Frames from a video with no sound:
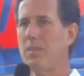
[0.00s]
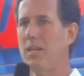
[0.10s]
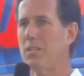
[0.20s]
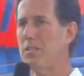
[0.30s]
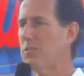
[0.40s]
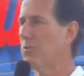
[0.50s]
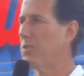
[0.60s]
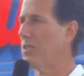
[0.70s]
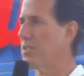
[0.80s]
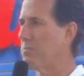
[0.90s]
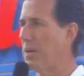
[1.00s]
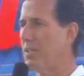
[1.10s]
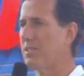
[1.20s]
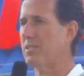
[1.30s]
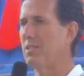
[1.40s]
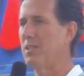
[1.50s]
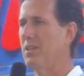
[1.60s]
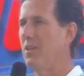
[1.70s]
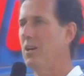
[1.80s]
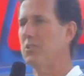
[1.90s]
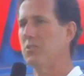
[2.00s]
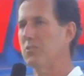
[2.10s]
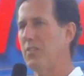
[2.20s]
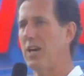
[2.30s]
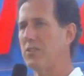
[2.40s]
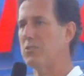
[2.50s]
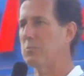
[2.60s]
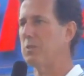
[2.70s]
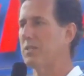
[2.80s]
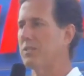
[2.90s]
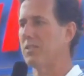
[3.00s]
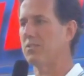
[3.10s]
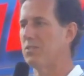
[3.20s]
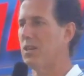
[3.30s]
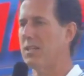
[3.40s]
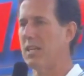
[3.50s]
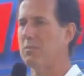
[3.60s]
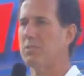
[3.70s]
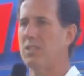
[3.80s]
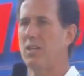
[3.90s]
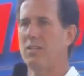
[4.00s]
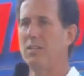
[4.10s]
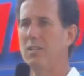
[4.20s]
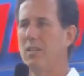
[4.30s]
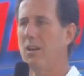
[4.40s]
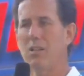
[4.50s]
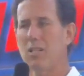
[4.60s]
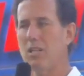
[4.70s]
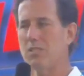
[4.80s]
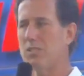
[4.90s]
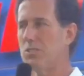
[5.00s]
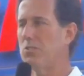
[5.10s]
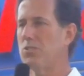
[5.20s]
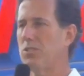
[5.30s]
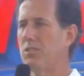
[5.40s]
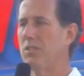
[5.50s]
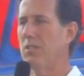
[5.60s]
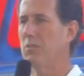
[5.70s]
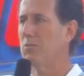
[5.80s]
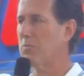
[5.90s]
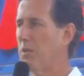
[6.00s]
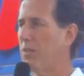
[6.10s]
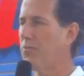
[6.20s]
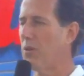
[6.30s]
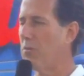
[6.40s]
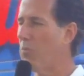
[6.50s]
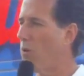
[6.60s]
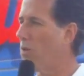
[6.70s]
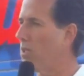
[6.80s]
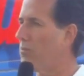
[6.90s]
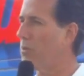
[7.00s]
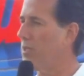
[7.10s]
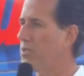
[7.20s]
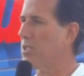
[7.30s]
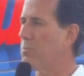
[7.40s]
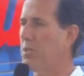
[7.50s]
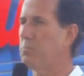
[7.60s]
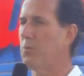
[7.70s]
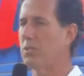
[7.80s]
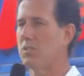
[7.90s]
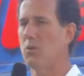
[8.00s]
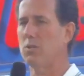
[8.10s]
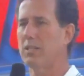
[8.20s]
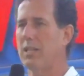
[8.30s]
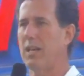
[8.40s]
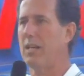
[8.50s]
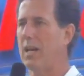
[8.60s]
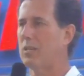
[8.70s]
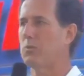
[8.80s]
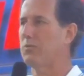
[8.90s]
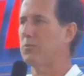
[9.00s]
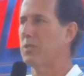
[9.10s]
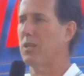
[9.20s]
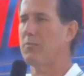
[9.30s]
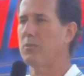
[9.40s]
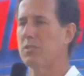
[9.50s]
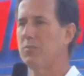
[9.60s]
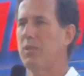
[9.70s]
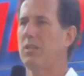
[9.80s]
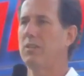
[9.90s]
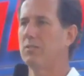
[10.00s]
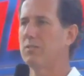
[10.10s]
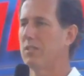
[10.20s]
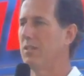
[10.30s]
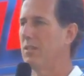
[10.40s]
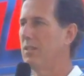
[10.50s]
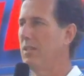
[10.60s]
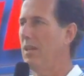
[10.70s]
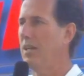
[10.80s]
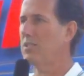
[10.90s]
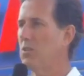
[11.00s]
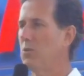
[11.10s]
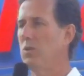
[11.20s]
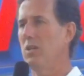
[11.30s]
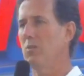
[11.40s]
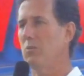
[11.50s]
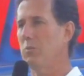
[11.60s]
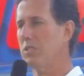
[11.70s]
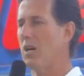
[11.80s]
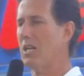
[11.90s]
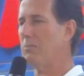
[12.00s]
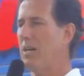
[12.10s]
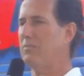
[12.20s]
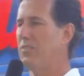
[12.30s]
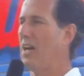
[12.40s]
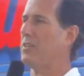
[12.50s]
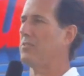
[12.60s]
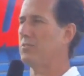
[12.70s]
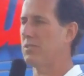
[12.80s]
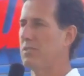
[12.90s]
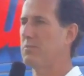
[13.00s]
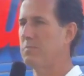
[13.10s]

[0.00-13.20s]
A country that is based on those values, because as John Adams said, our Constitution was made for a moral and religious people and is wholly inadequate for the governance of any others. And so when we talk about values,